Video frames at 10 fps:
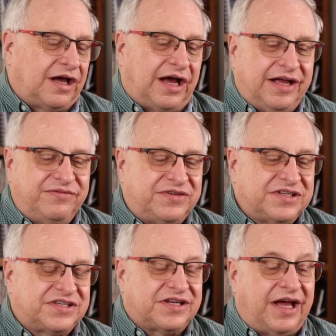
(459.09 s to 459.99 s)
I've
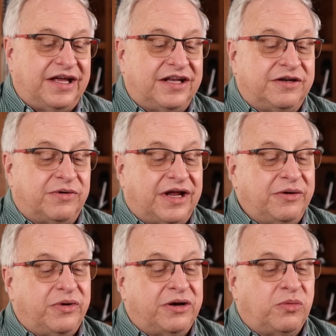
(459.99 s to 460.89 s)
decided when I
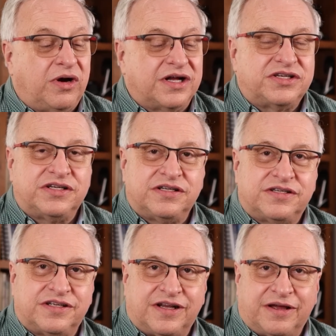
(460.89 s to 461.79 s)
wear
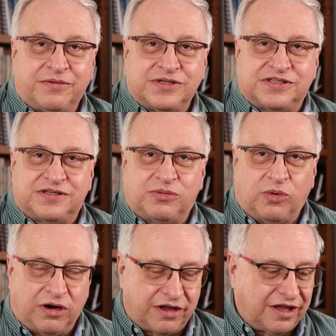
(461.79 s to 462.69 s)
watches and I was
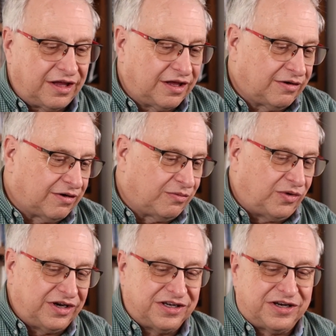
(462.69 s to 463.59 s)
working or
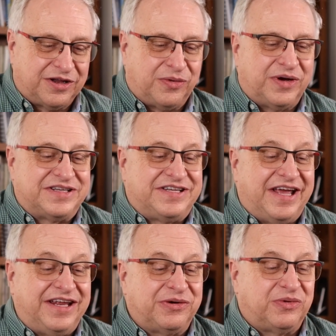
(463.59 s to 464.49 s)
wanted to know what
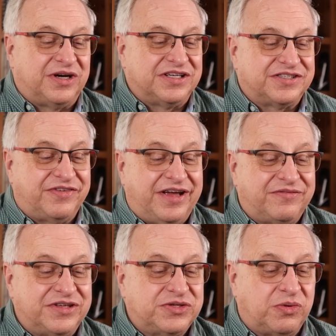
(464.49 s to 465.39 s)
date it was, if I
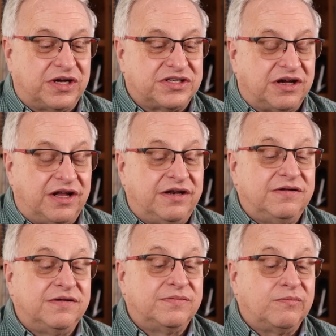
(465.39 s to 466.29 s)
have this watch on,
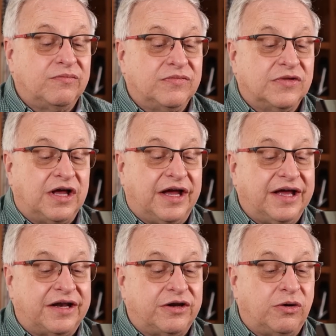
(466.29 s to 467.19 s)
I
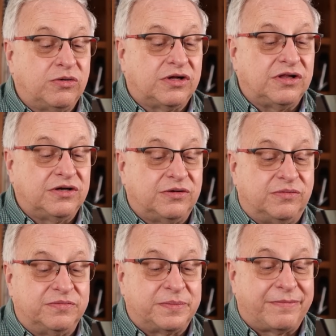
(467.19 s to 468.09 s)
got no clue
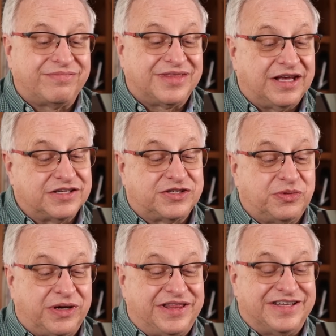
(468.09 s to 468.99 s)
as to
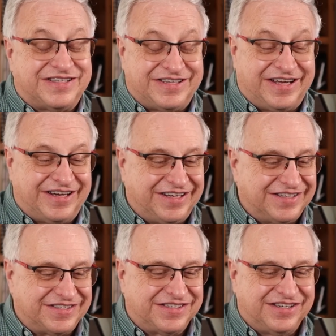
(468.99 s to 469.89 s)
what the date
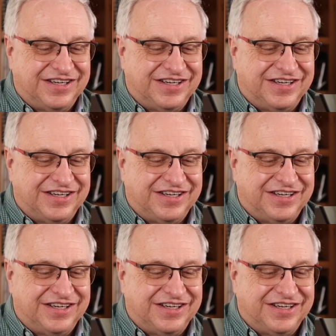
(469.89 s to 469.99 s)
is.